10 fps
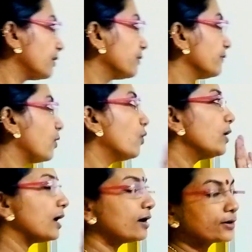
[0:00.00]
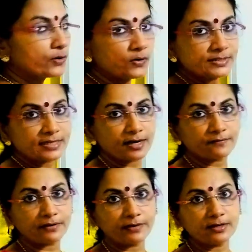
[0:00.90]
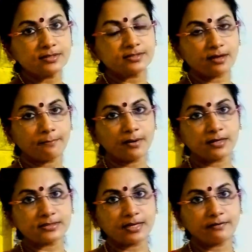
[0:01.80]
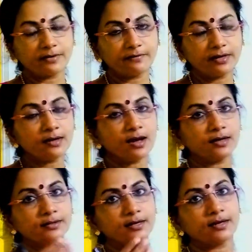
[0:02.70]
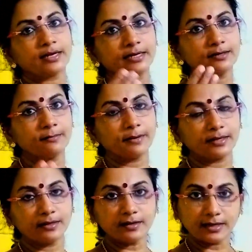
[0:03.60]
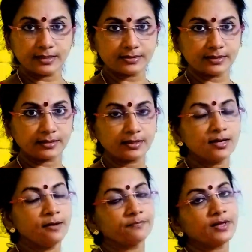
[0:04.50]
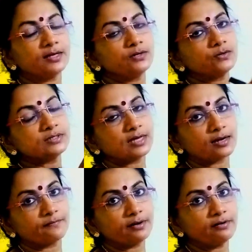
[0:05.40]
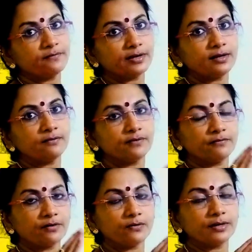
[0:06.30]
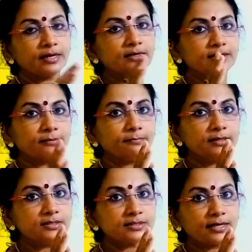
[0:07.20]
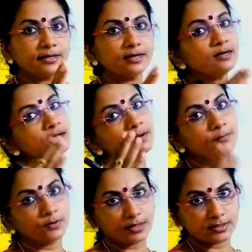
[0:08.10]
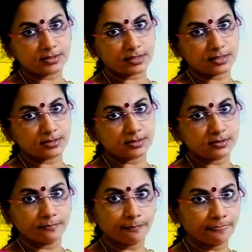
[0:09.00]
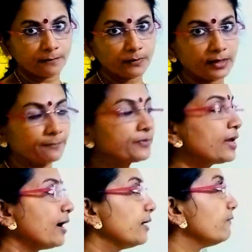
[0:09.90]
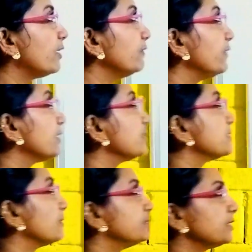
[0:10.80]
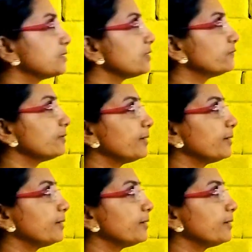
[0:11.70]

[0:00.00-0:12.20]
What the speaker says: all are not survived, some are survived, other are eaten by the insect. That who survived were we found in temples and monasteries. Okay. And what were the subjects of the